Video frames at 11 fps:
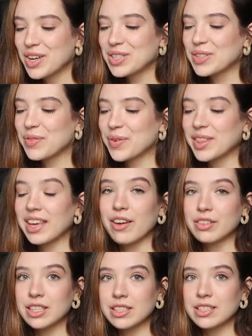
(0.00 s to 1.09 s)
So for the
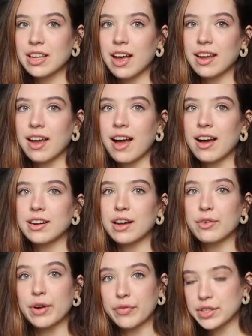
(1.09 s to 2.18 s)
evidence, I had
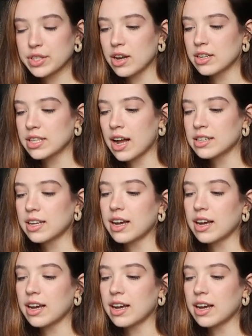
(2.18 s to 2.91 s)
a reference contact.